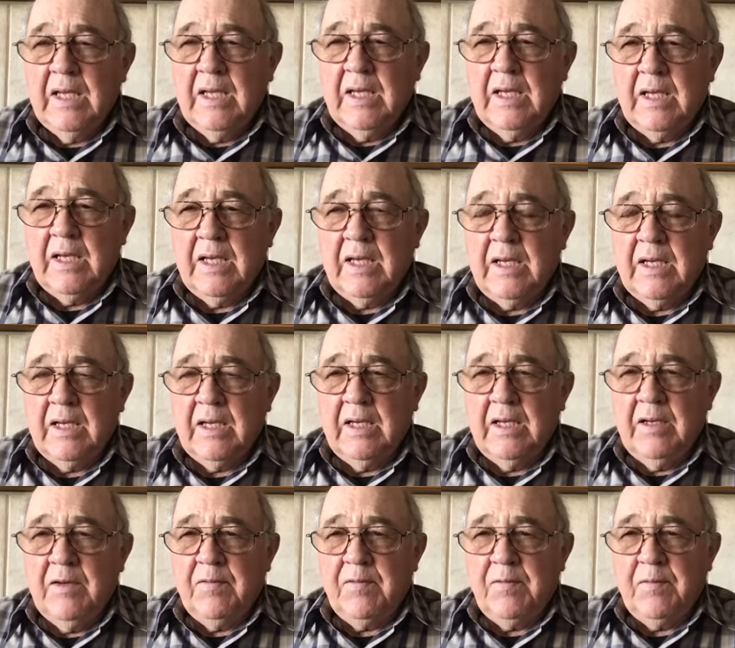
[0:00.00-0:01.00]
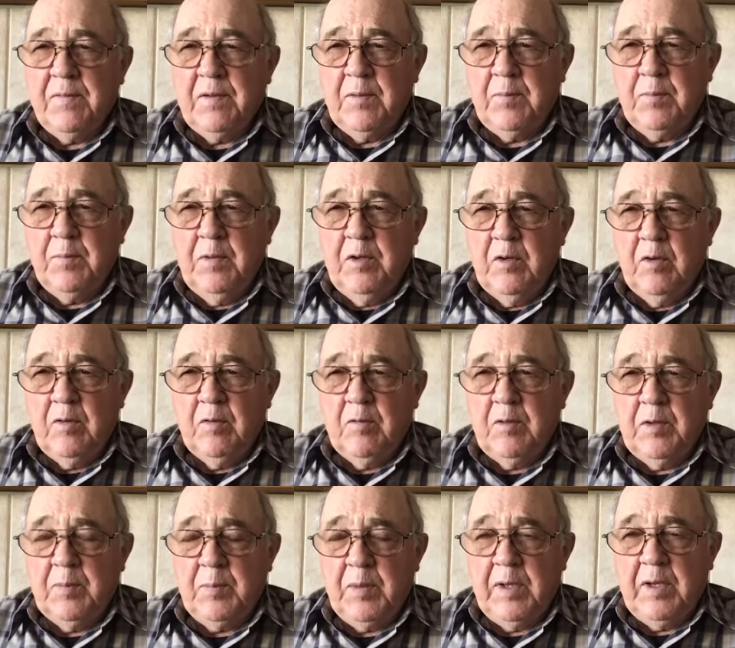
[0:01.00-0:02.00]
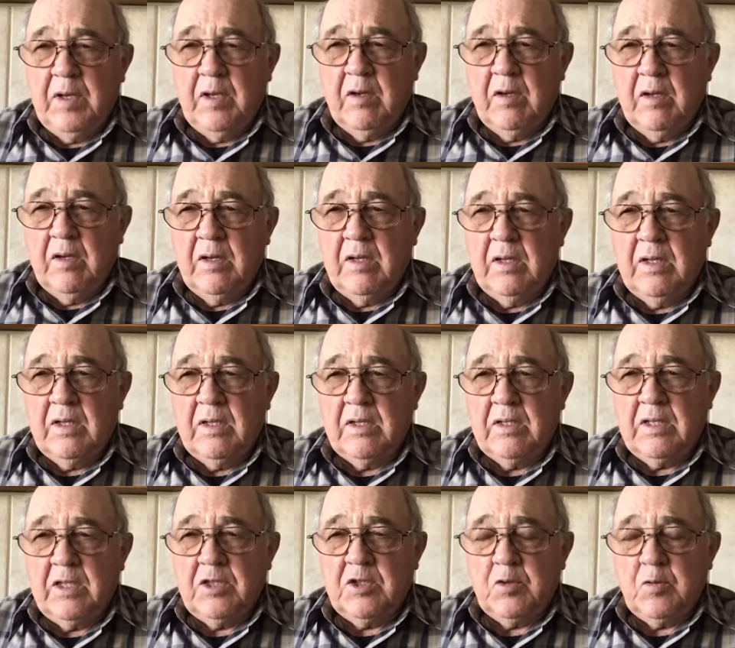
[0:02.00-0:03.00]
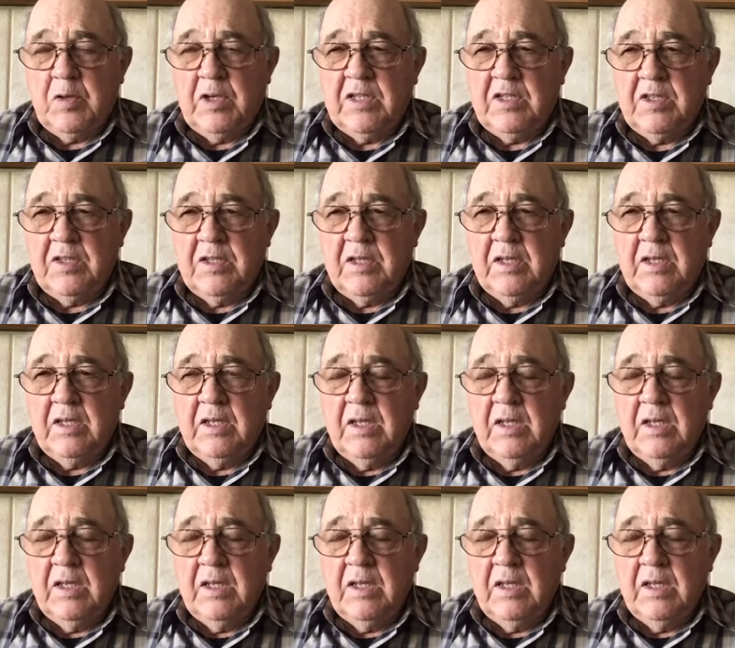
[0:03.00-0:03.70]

if, depending on the situation. And